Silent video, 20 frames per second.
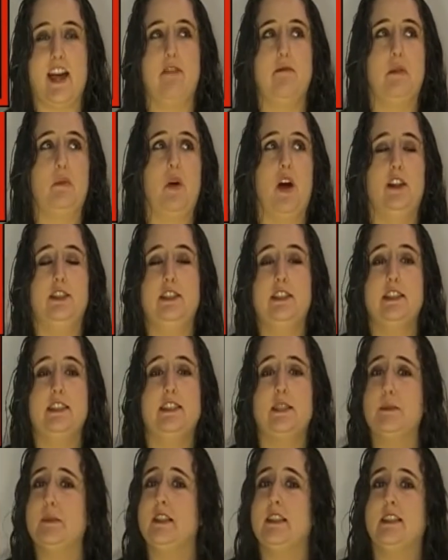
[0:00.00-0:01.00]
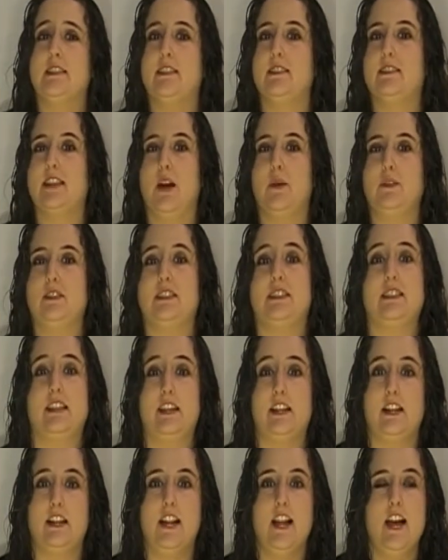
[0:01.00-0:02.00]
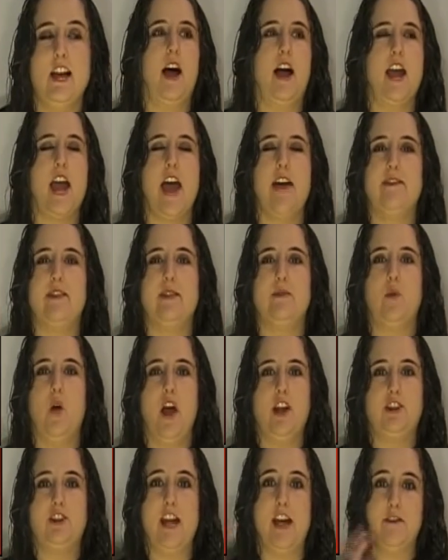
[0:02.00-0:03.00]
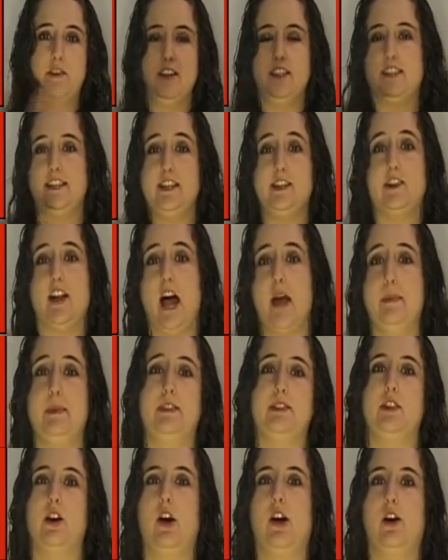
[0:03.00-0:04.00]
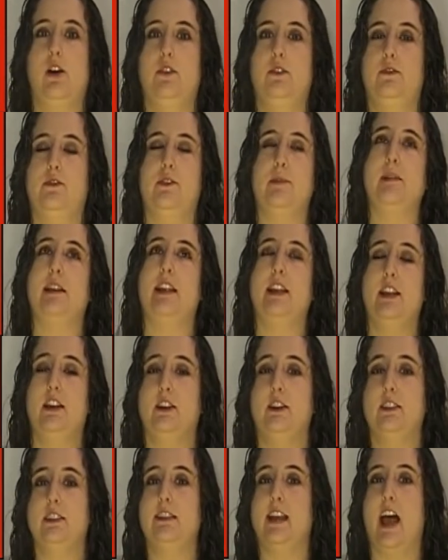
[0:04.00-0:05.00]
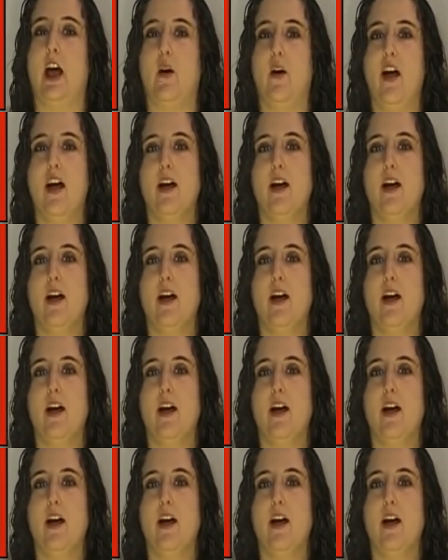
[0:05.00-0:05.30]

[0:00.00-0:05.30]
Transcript: I've been watching The Simpsons since I was little. I haven't watched every single episode for many years now,